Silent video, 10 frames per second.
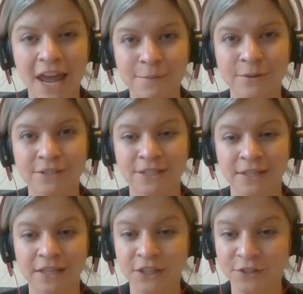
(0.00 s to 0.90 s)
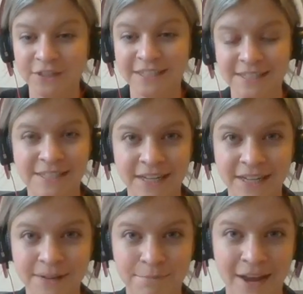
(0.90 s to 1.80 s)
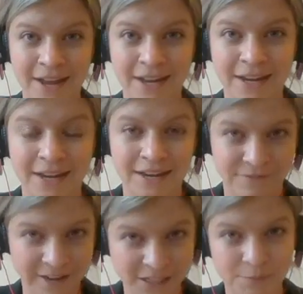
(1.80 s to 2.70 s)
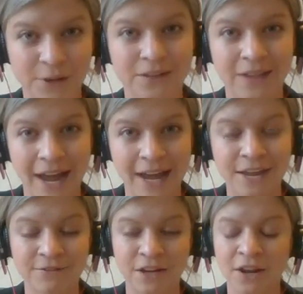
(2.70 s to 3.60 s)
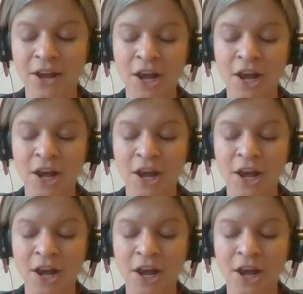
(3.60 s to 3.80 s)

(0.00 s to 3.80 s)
able to clearly see my Facebook Live and